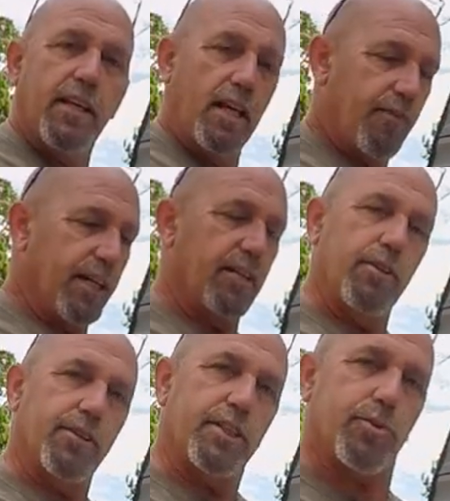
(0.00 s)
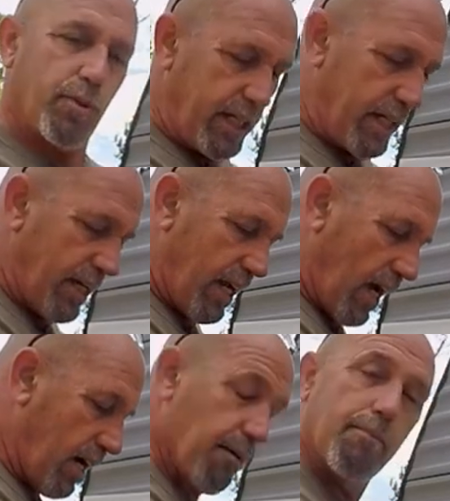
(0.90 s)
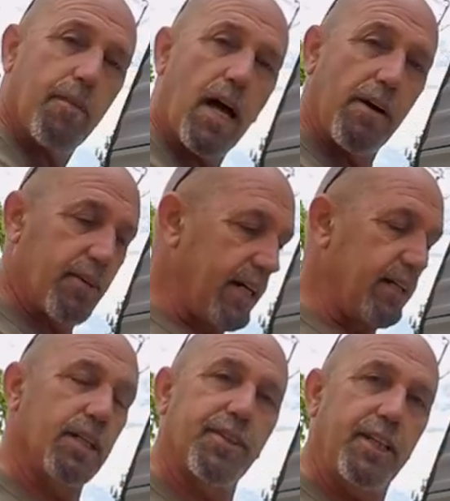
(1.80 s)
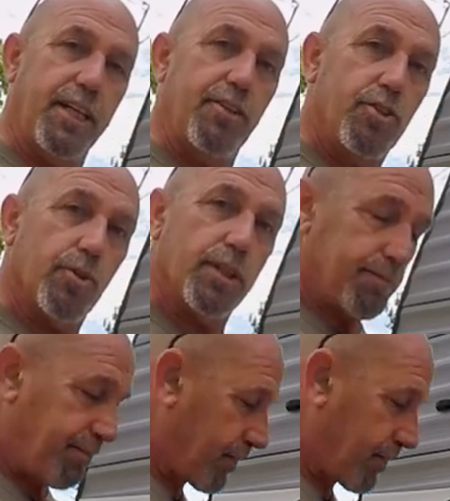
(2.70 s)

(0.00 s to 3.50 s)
if I could do it this way, um, I've got nothing into it.